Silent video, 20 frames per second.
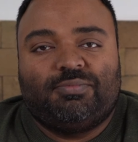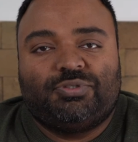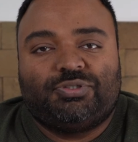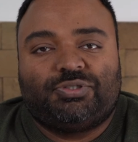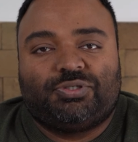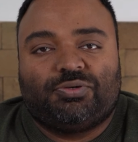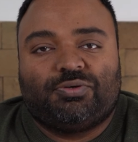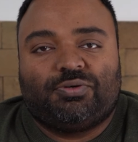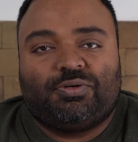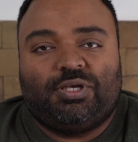
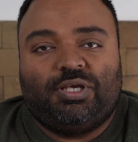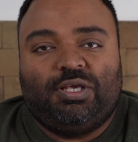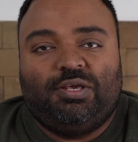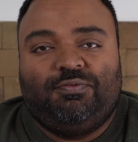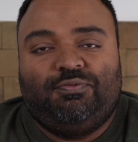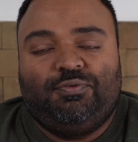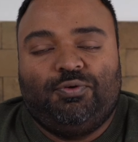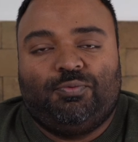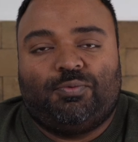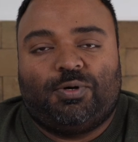So
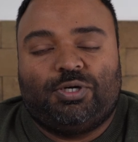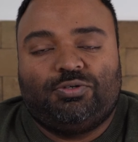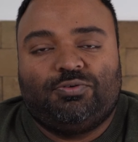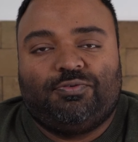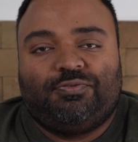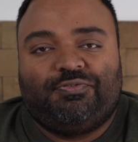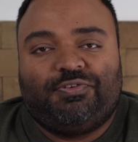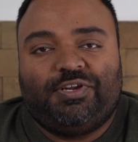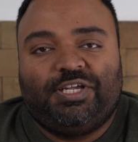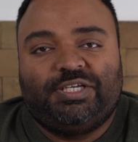if you want to
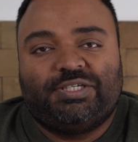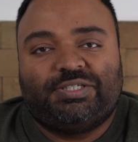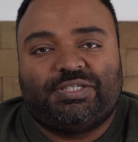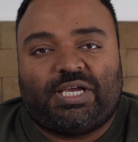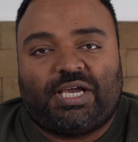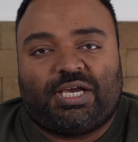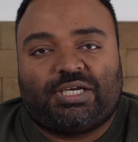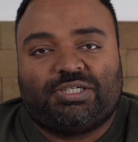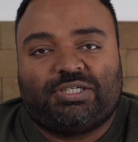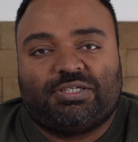freeze
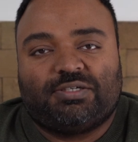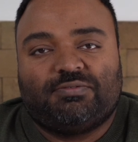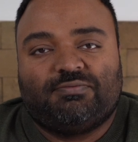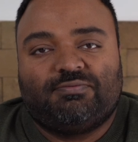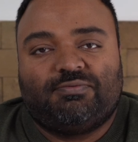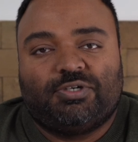action,